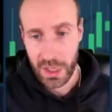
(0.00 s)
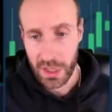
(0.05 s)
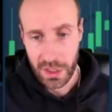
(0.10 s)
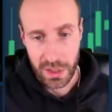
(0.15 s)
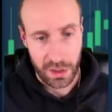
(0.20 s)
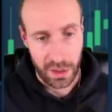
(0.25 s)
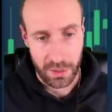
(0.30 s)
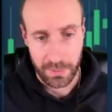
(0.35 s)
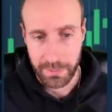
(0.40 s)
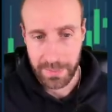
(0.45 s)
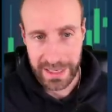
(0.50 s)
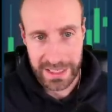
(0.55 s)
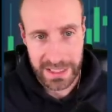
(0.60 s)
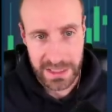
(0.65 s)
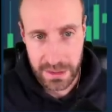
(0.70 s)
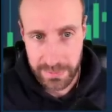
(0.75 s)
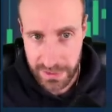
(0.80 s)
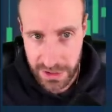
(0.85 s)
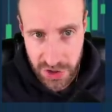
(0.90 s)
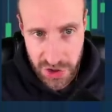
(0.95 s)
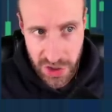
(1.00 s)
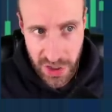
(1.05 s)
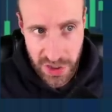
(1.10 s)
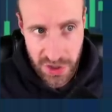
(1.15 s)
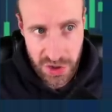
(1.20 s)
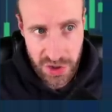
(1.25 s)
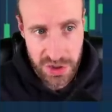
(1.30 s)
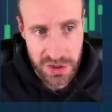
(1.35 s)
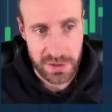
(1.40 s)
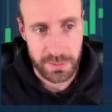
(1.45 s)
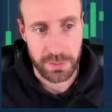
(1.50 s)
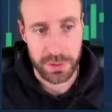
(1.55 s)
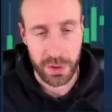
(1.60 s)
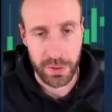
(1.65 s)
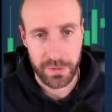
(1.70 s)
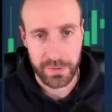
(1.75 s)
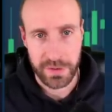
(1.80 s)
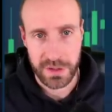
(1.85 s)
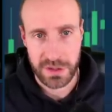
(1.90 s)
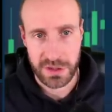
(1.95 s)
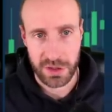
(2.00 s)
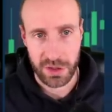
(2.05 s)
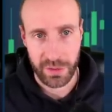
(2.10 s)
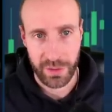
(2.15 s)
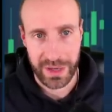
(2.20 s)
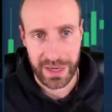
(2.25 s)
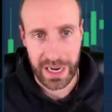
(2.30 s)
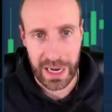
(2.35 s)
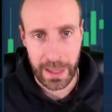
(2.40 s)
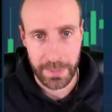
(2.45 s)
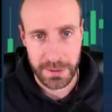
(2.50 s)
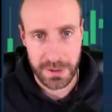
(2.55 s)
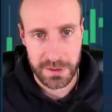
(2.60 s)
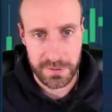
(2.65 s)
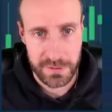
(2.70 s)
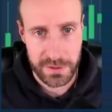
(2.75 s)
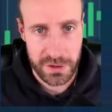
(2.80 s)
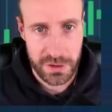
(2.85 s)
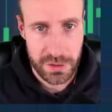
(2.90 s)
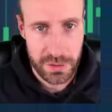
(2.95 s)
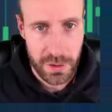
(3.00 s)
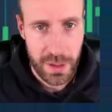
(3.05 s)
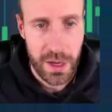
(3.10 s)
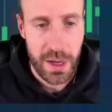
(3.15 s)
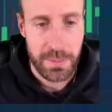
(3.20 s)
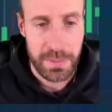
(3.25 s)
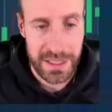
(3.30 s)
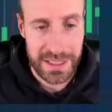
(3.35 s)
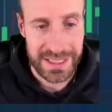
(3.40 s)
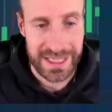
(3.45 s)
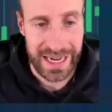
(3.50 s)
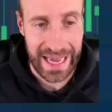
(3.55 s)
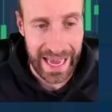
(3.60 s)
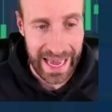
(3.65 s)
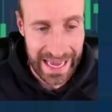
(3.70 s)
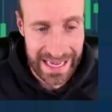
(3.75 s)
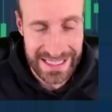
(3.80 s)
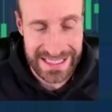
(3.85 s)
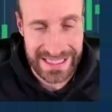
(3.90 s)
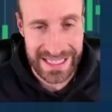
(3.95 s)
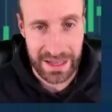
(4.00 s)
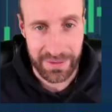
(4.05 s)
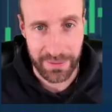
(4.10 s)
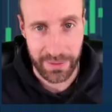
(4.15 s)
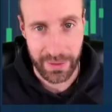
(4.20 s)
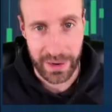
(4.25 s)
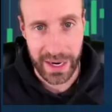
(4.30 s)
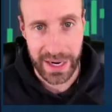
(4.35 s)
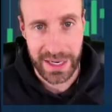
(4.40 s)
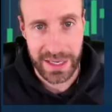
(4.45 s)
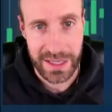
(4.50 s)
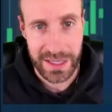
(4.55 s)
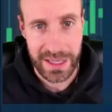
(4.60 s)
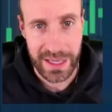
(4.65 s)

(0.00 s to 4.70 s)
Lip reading: you know, make some exchanges, Blowfin is a great option for you because it has that variety